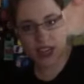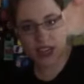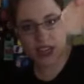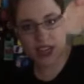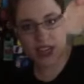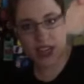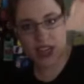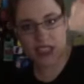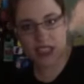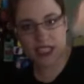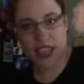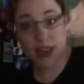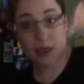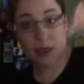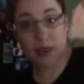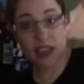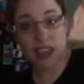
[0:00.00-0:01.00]
kind of
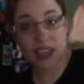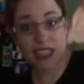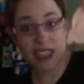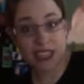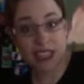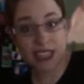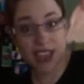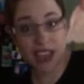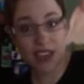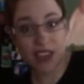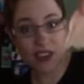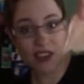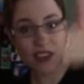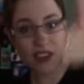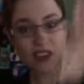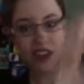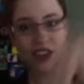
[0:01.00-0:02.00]
scalpini style.
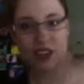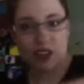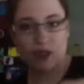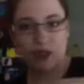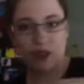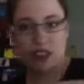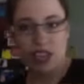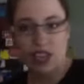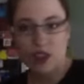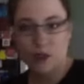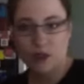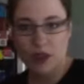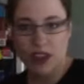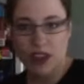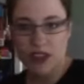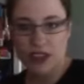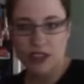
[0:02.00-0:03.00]
So if you take your
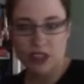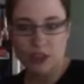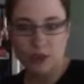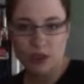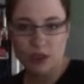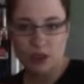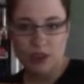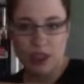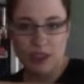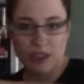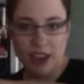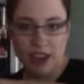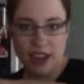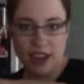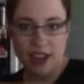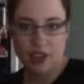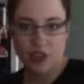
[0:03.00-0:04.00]
breast and just put your knife at an
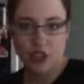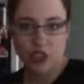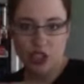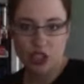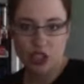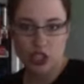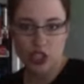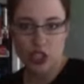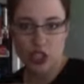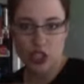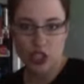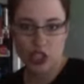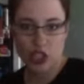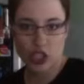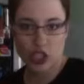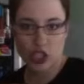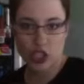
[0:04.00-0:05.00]
angle and
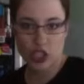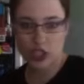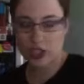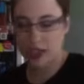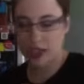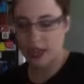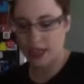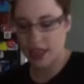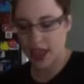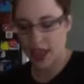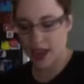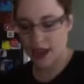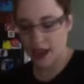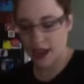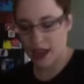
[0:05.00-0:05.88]
like that,